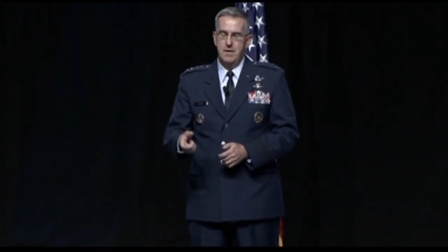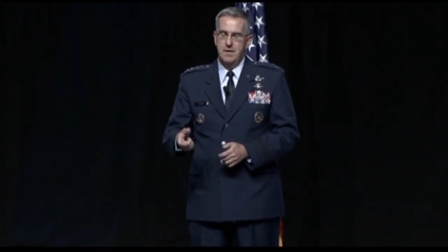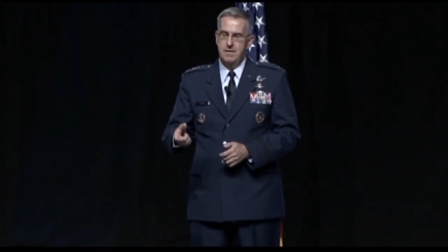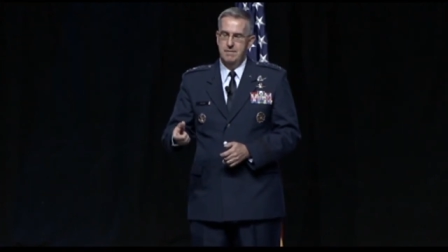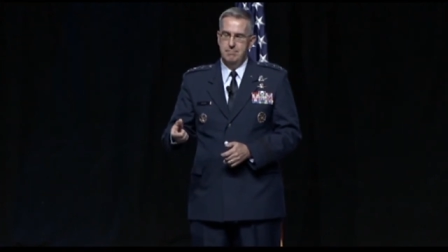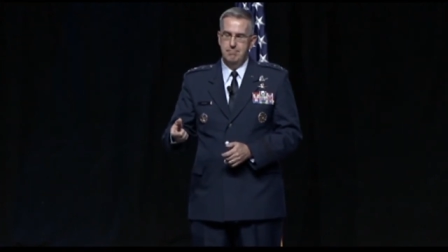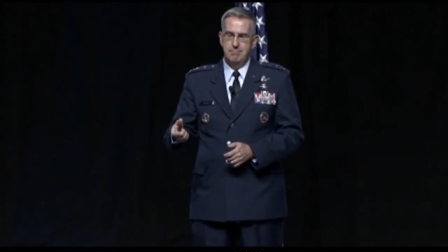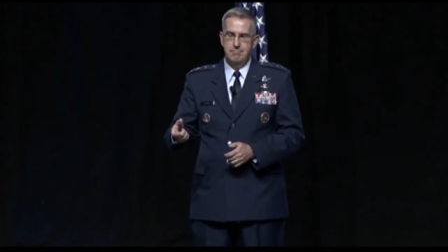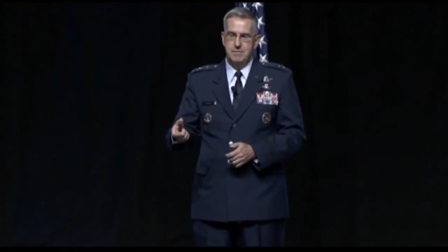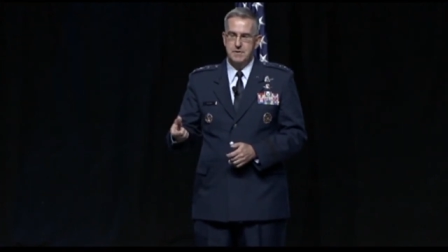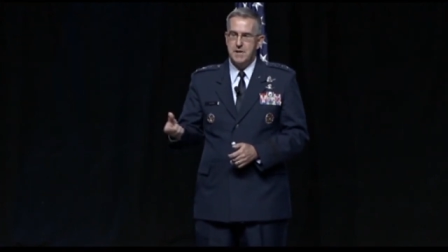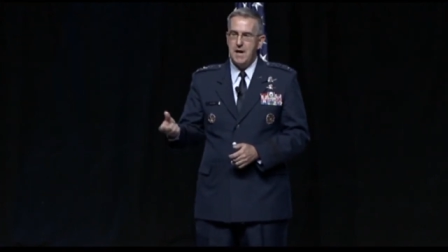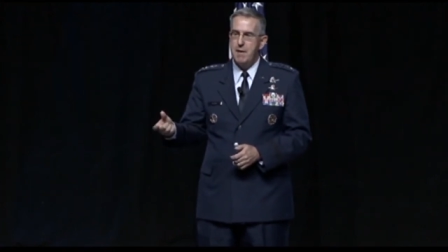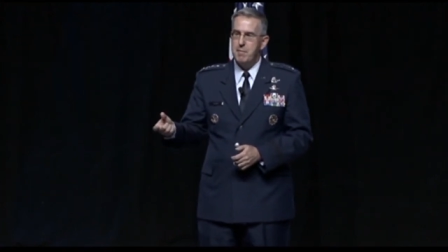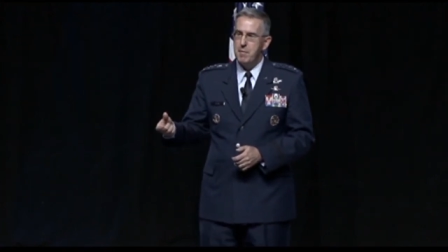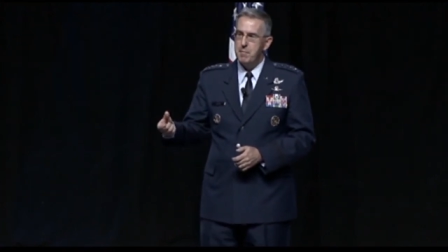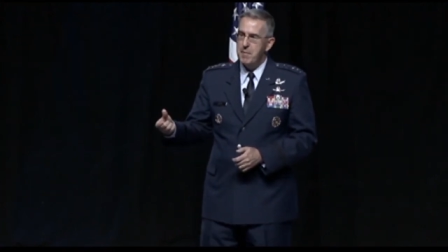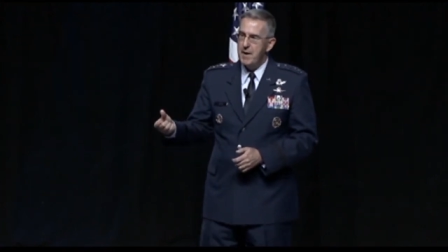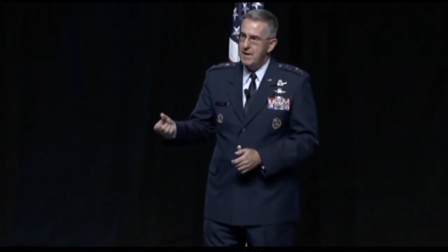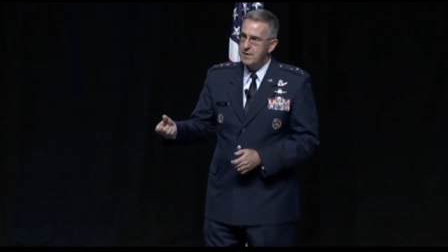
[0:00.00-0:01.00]
you know,
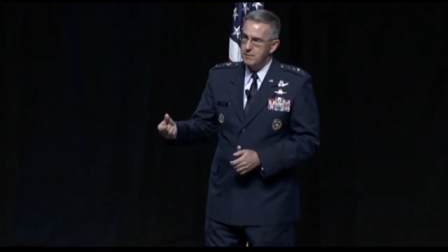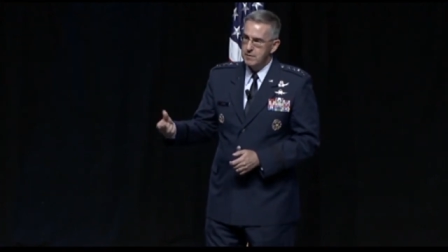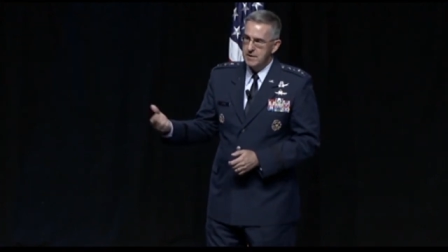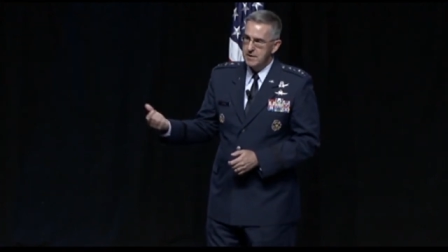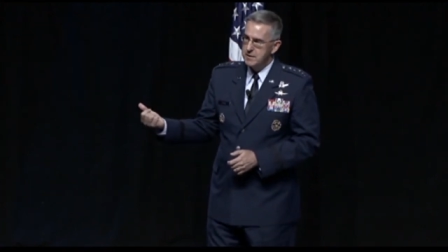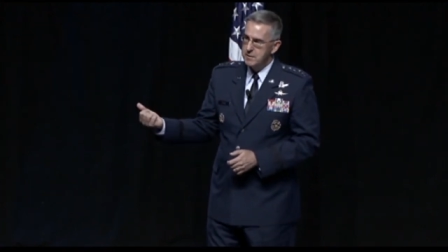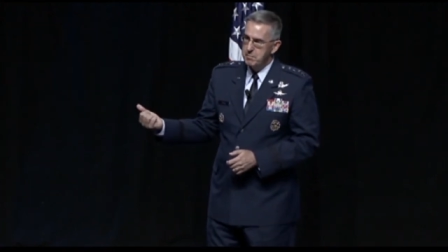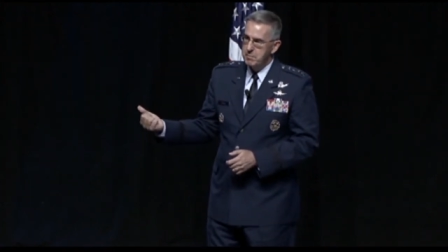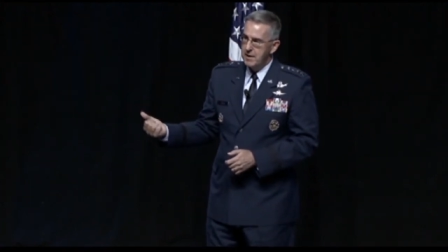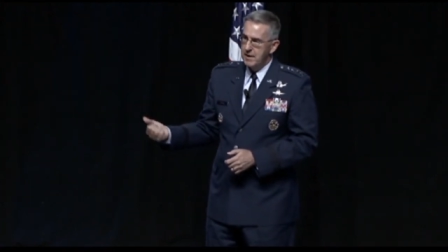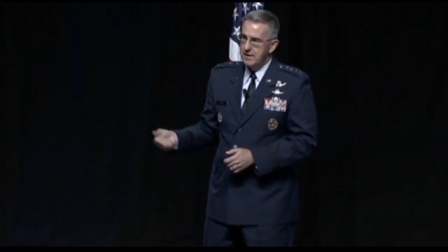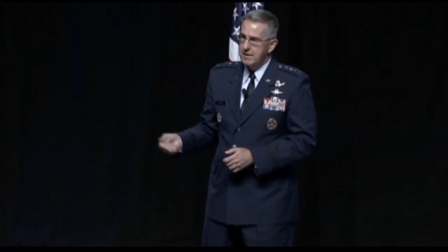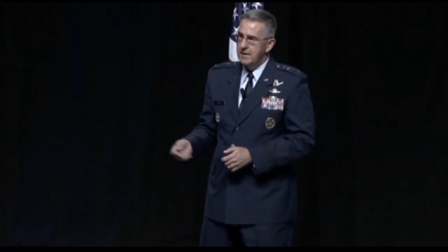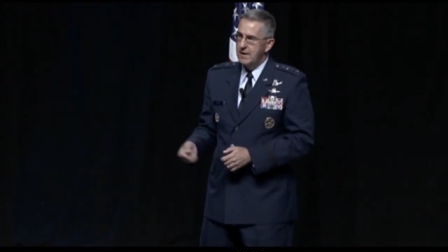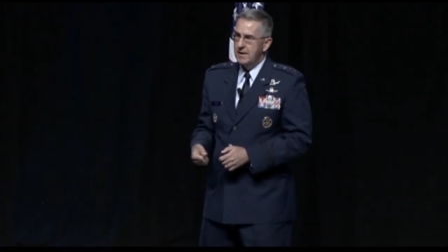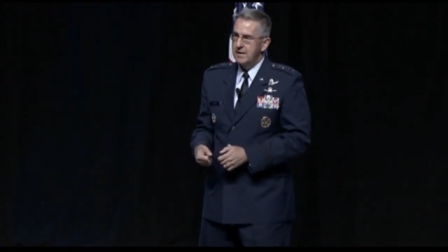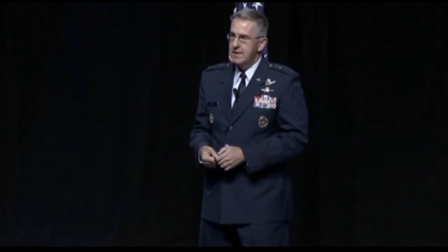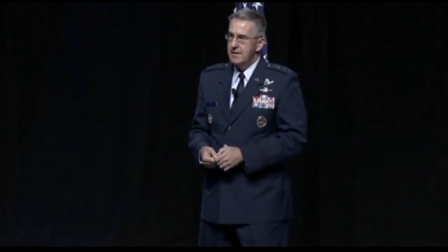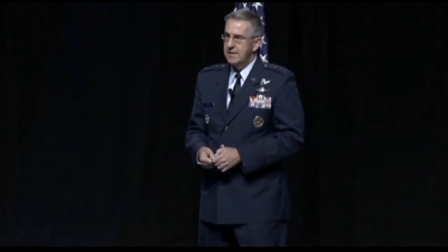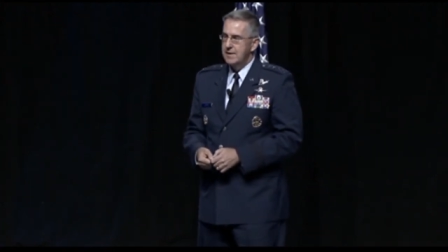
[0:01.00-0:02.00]
Cyber Patriot is a
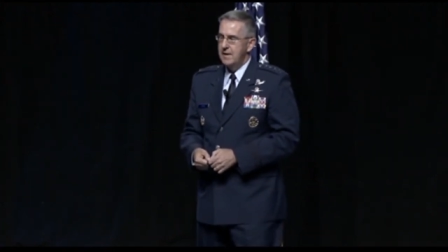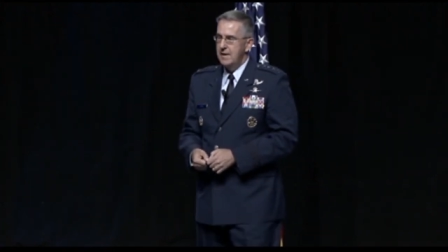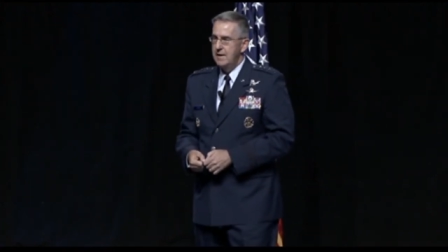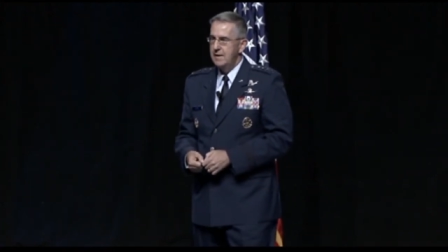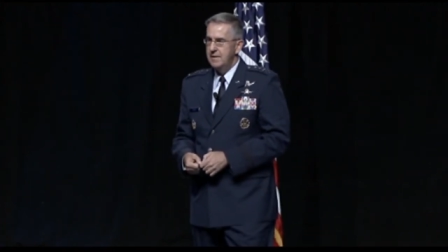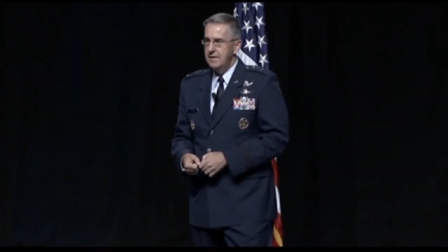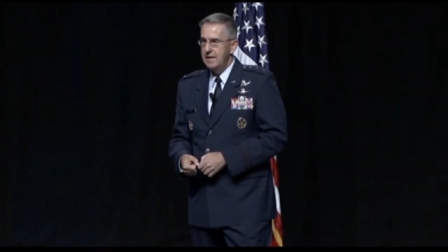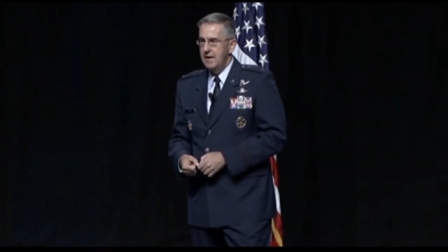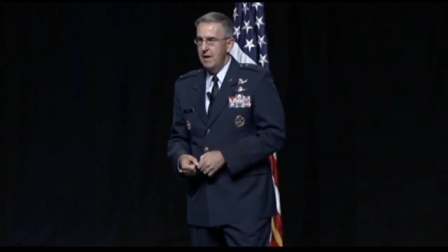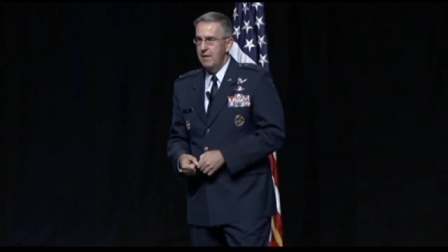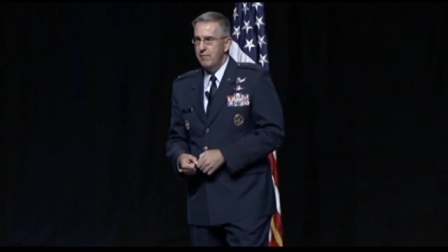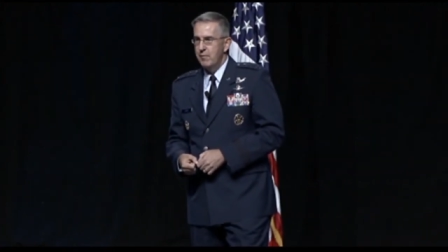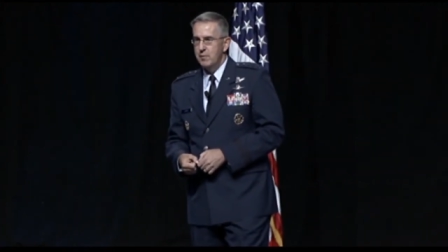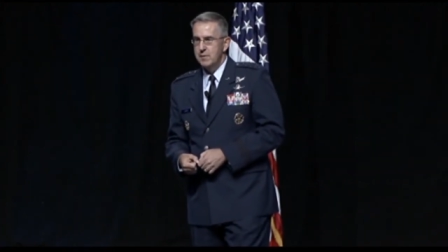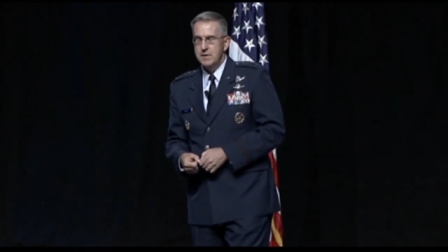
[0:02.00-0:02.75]
big thing that the